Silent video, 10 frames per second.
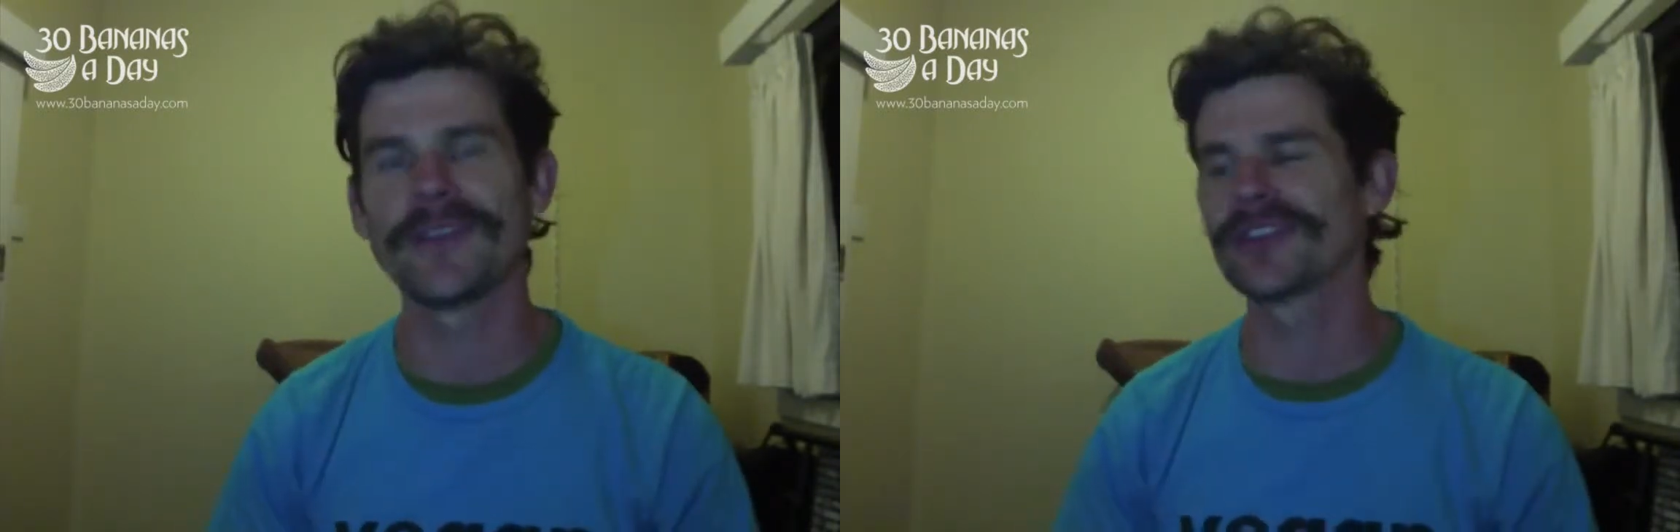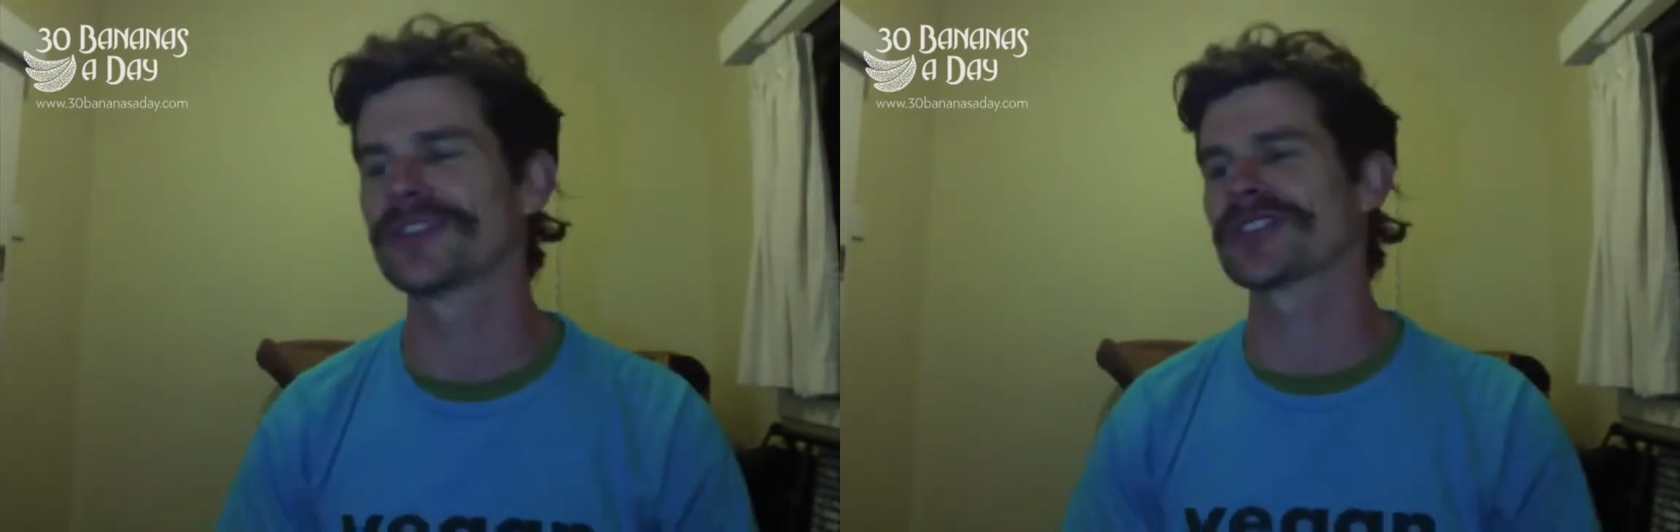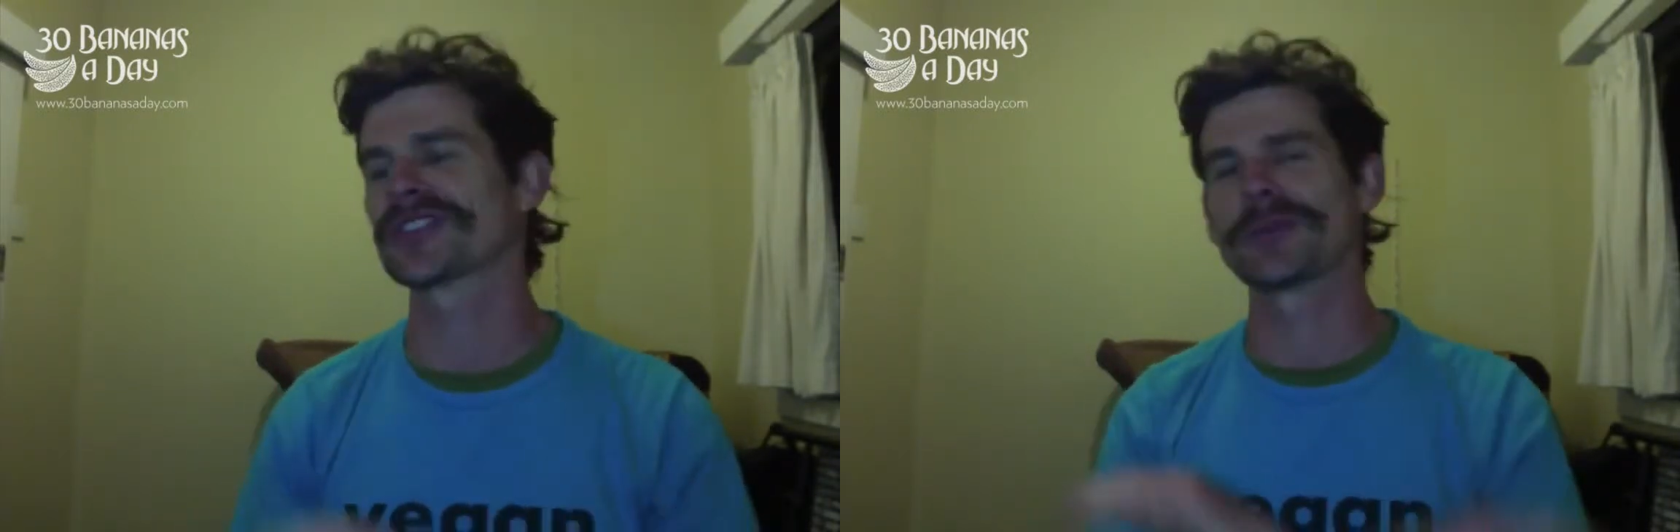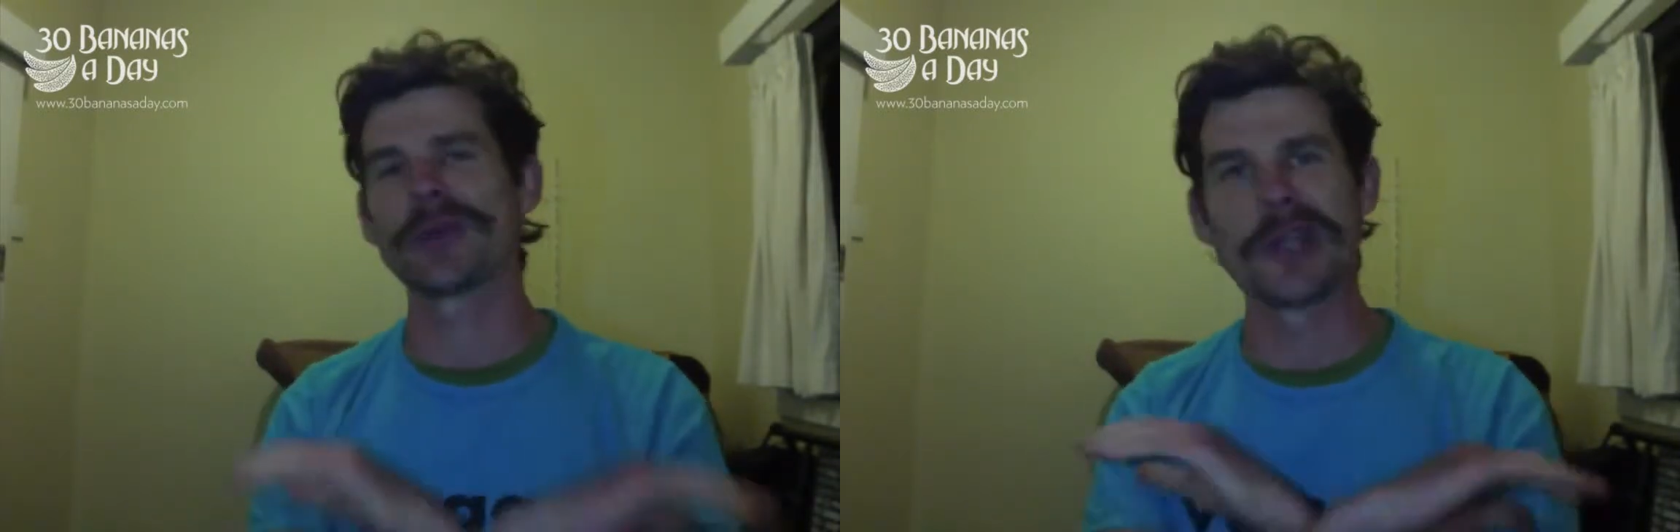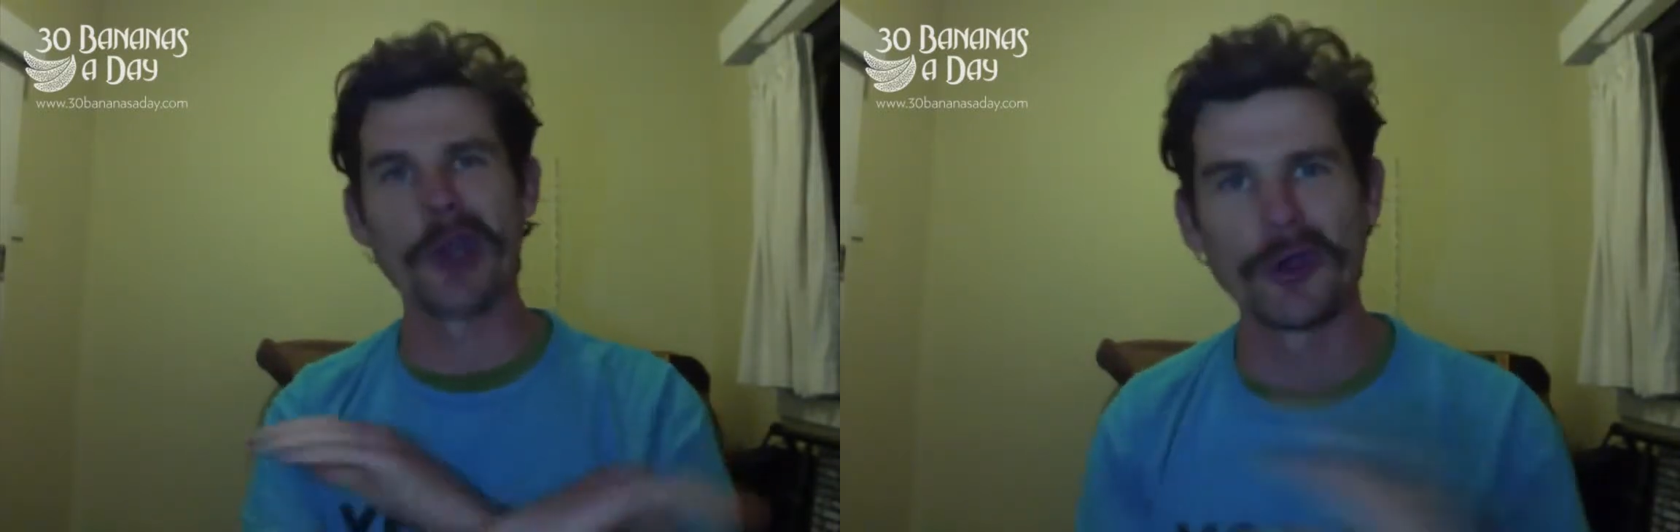This is the shit
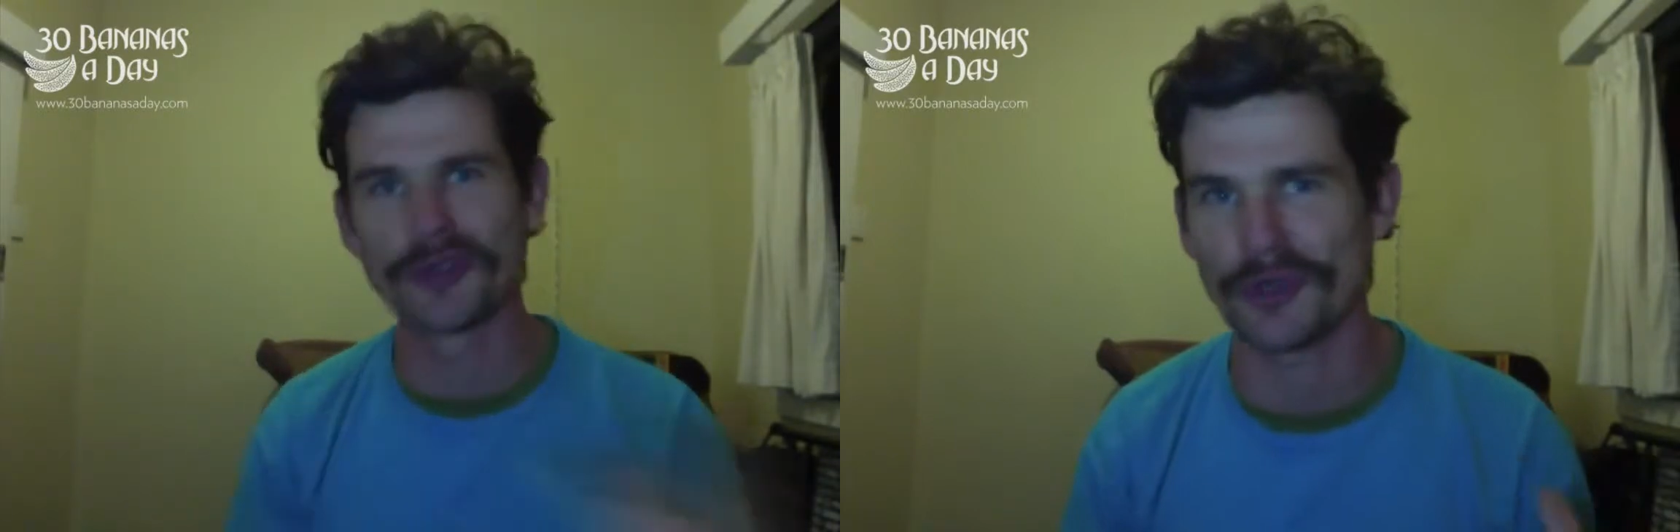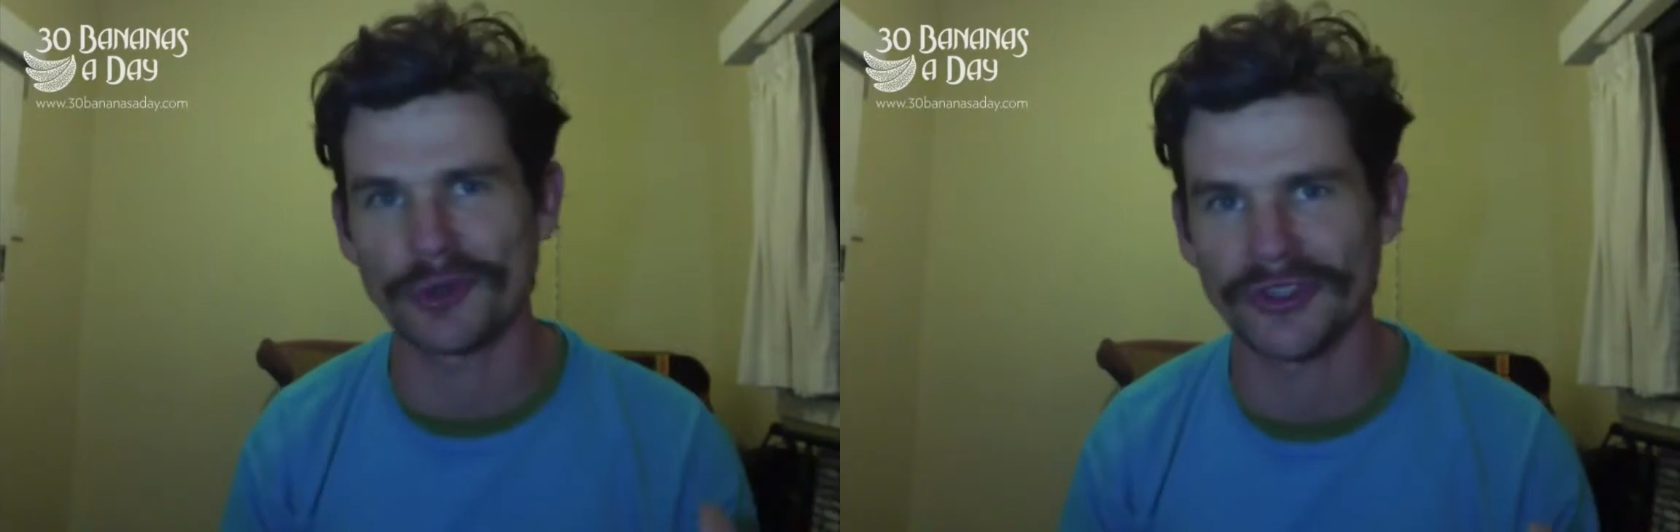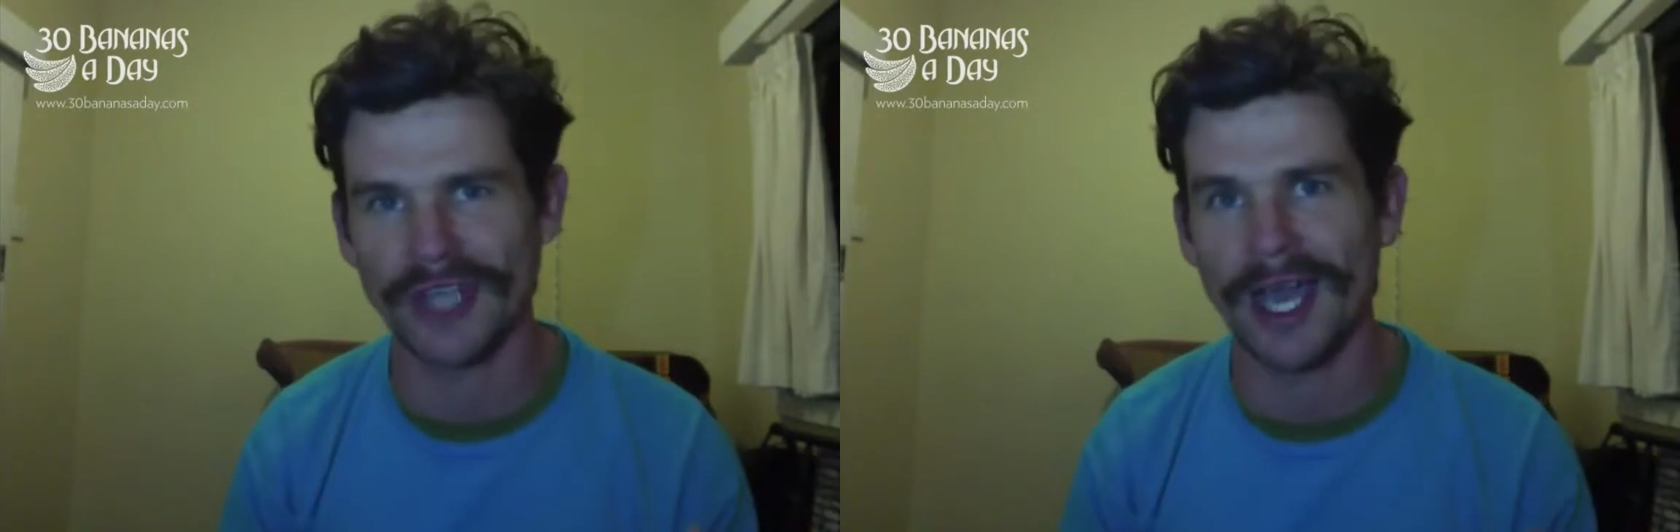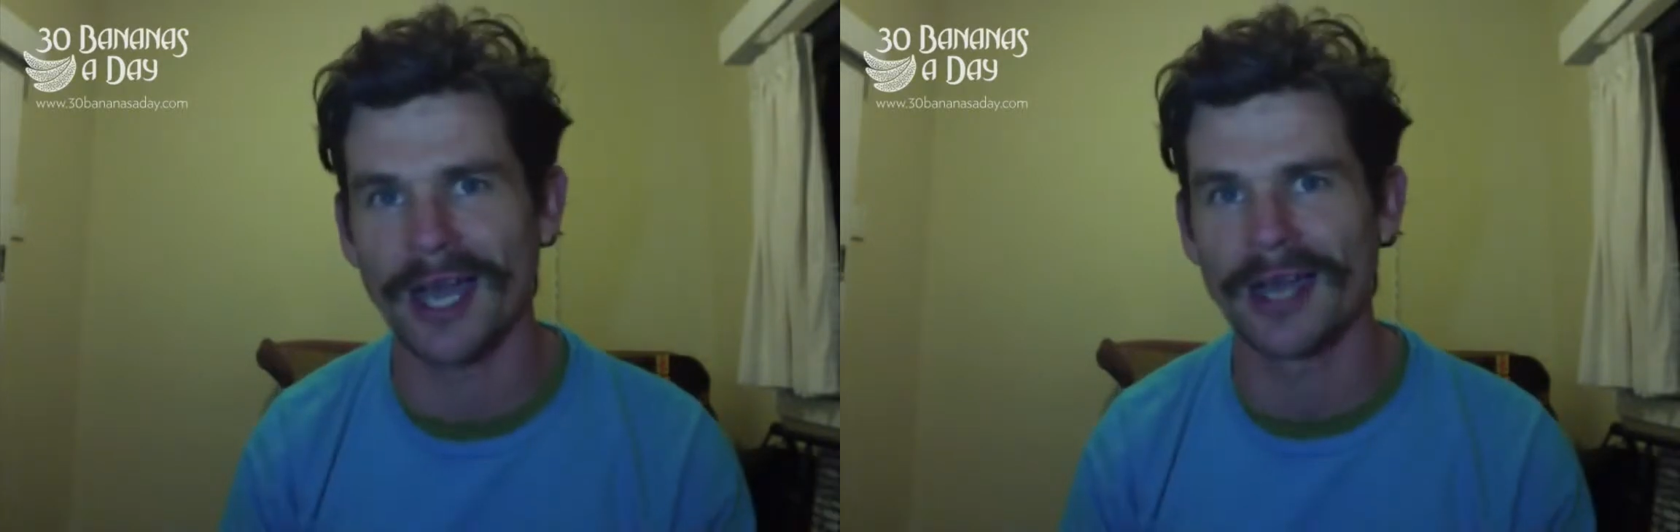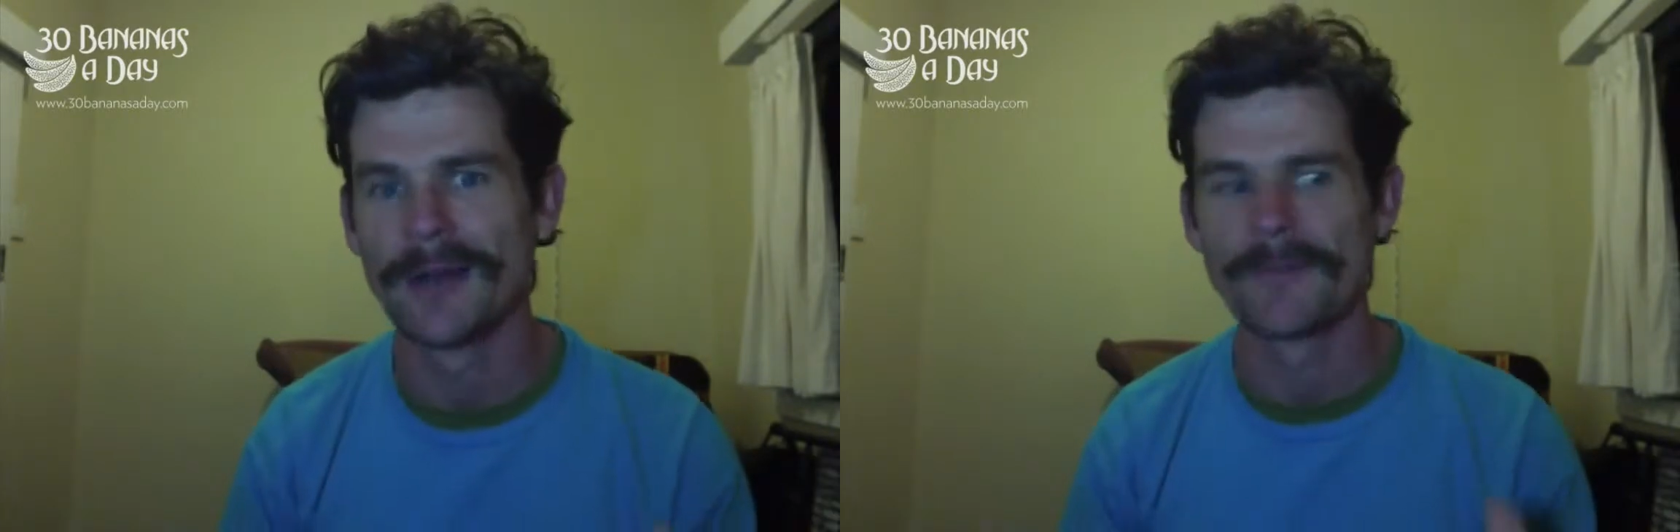where no tourists
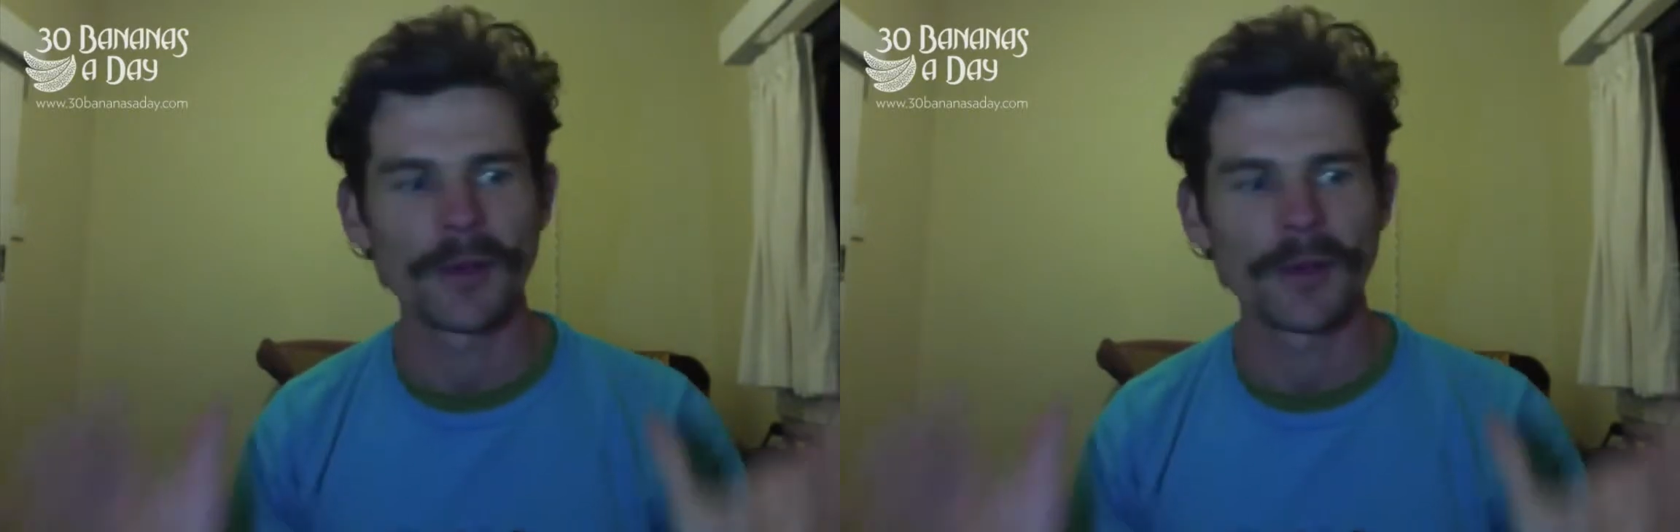are,